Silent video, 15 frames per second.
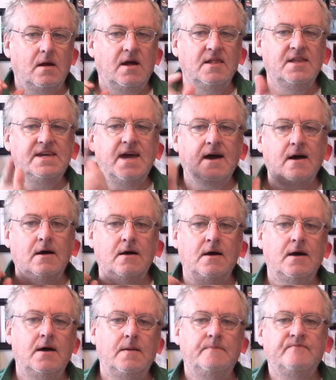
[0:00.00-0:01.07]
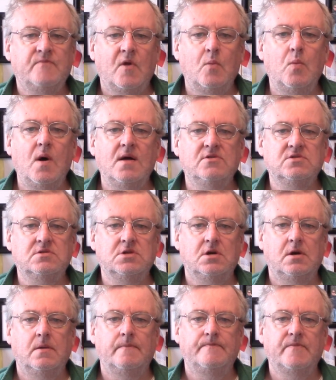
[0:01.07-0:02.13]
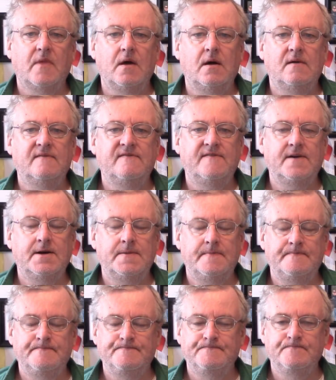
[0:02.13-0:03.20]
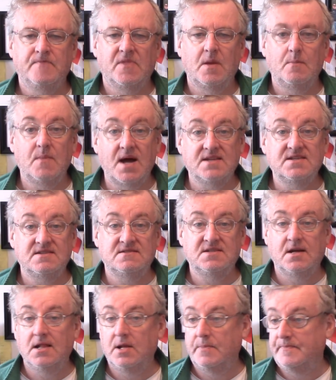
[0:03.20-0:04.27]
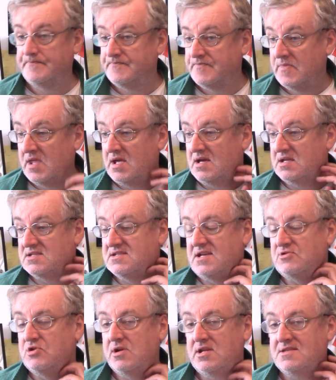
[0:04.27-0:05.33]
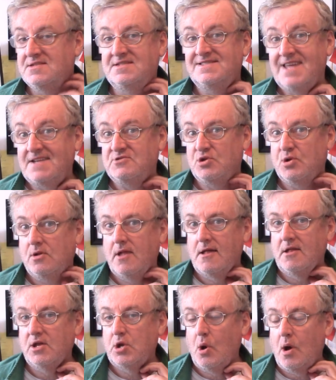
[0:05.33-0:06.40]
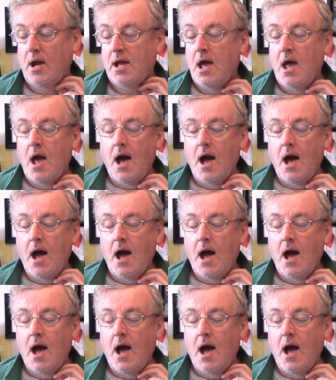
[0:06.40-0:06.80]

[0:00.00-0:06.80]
Aaliyah um, Welter of uh, Monticello central, in central Illinois.